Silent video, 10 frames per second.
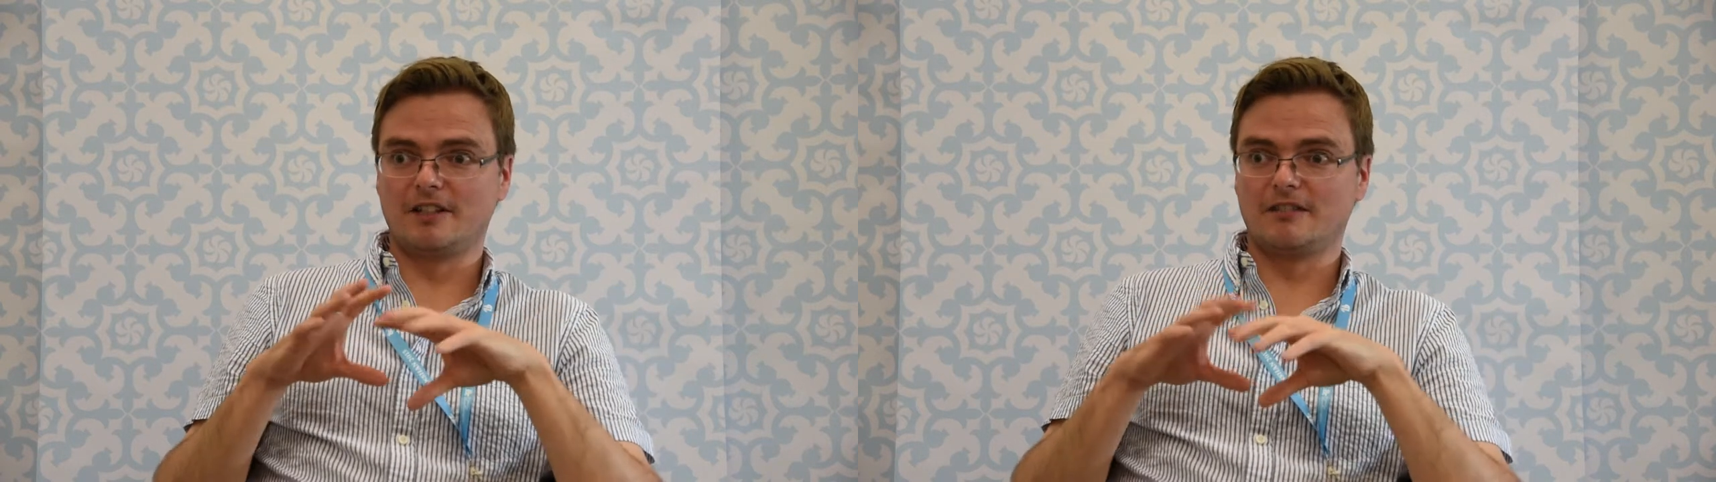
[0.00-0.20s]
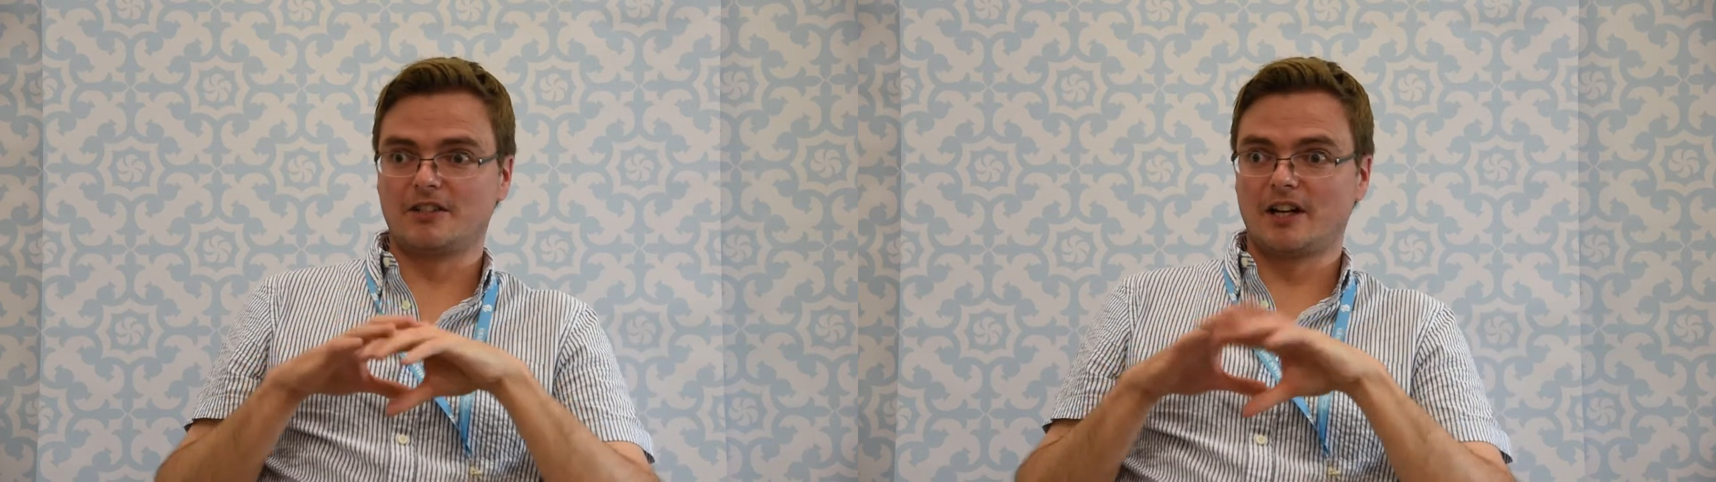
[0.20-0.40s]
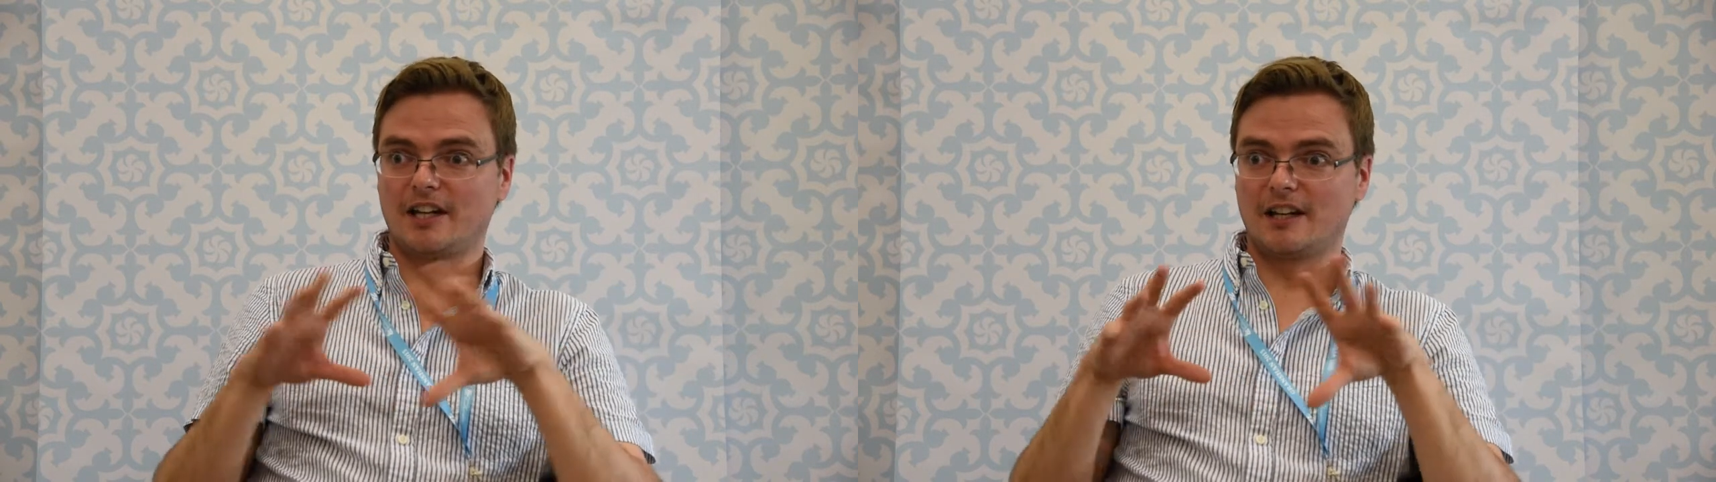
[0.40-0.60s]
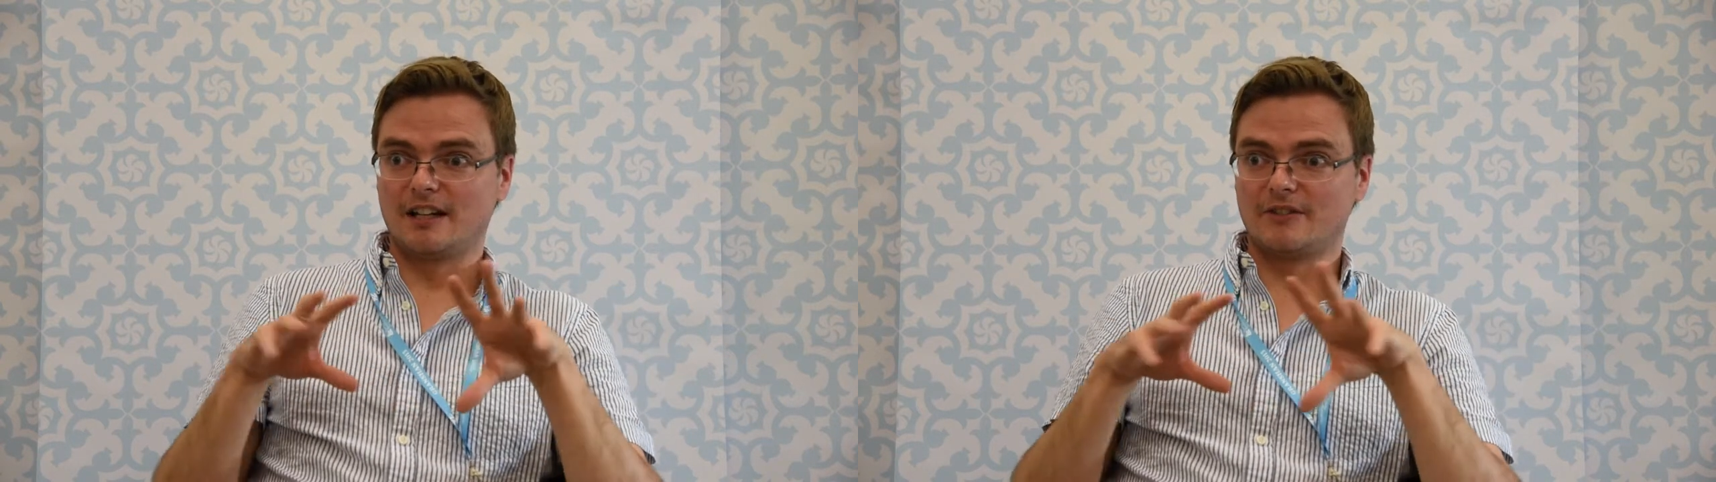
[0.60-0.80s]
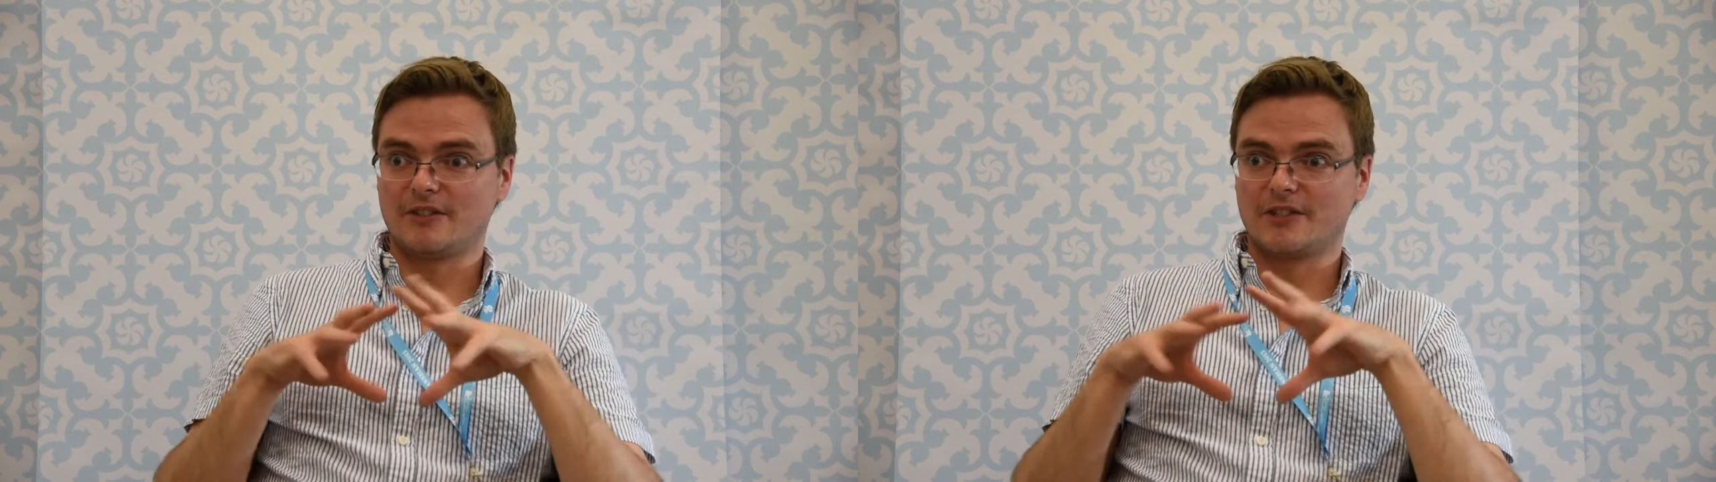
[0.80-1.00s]
in
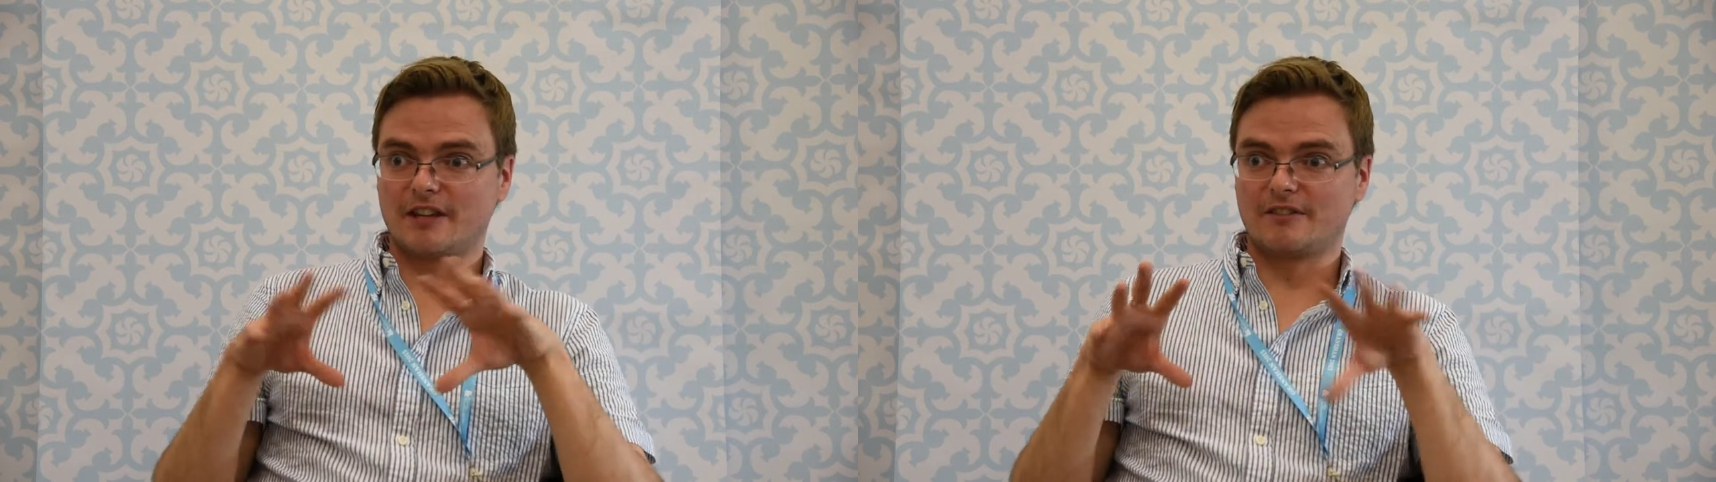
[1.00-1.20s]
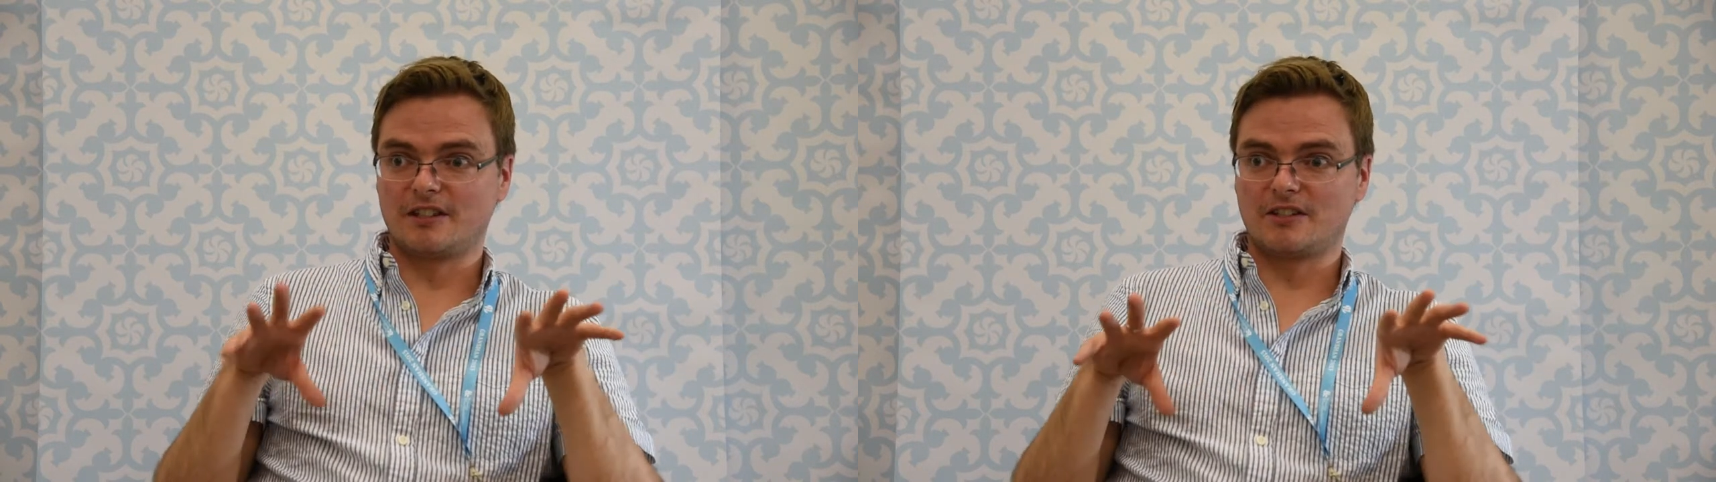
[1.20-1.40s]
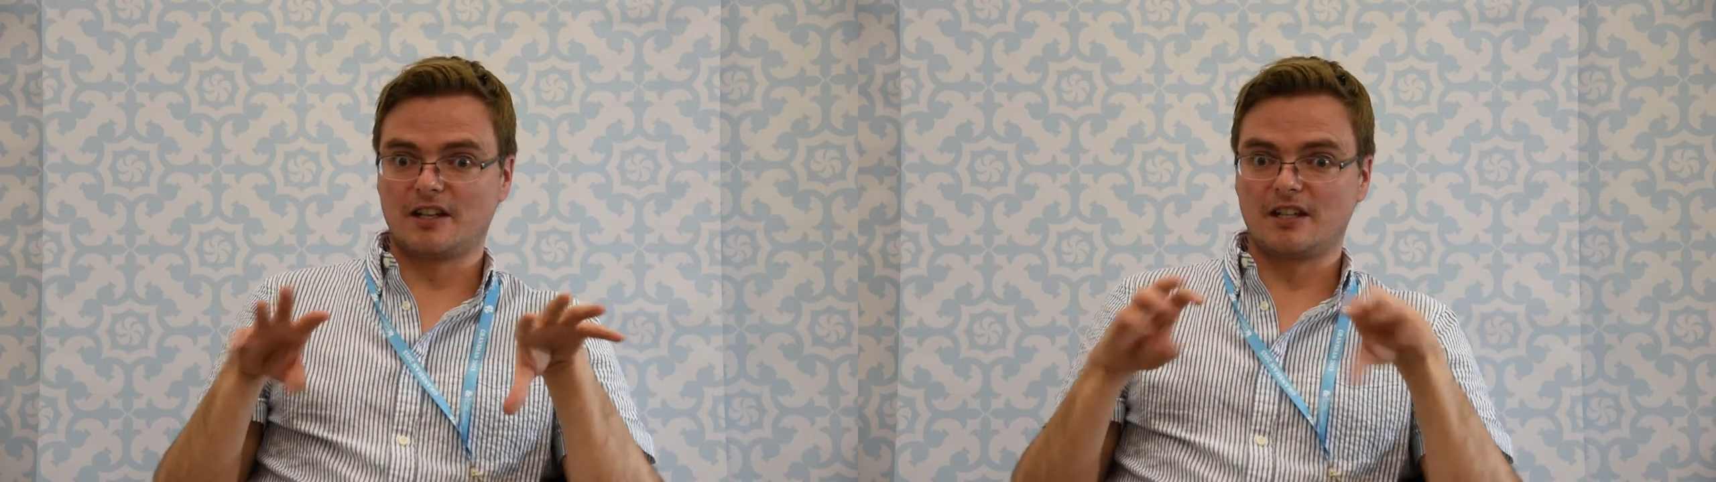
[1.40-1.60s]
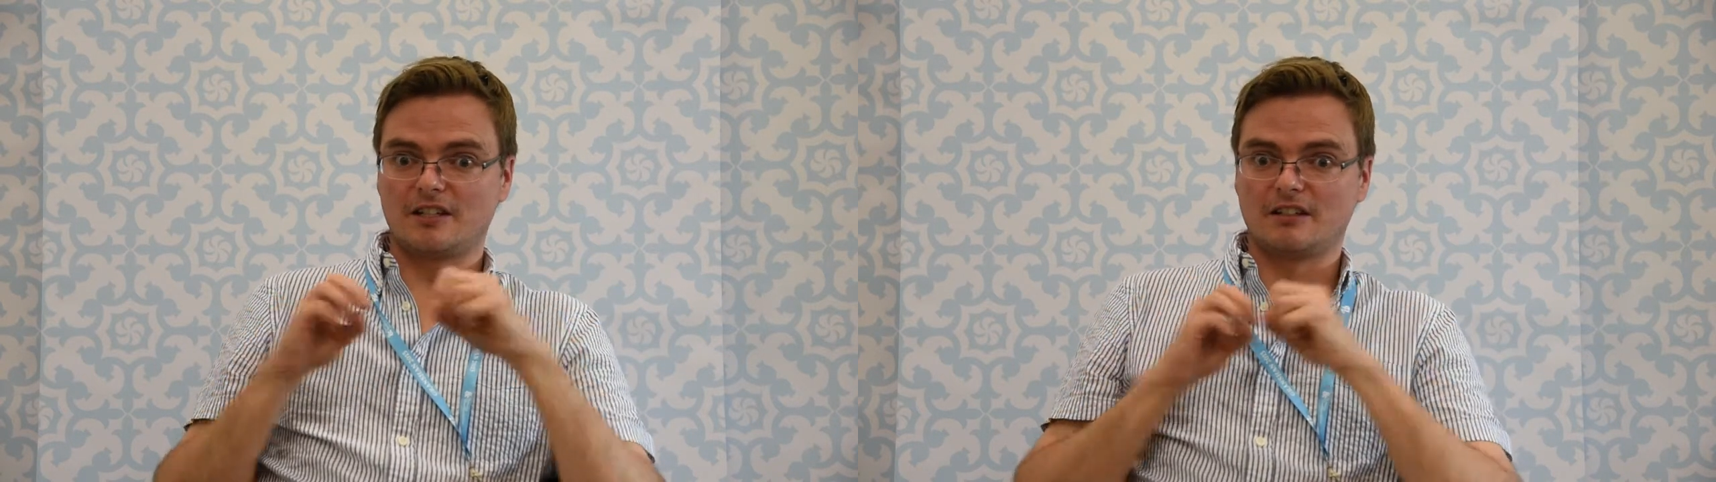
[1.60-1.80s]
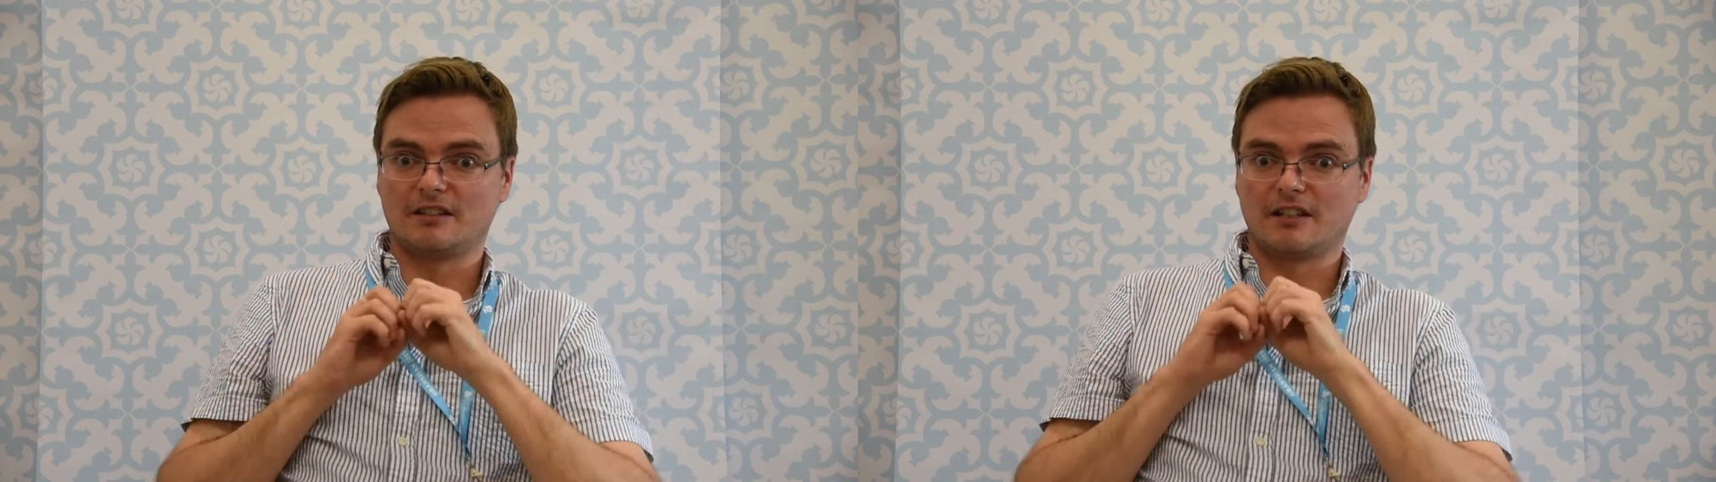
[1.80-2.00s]
Thailand and Southeast Asia and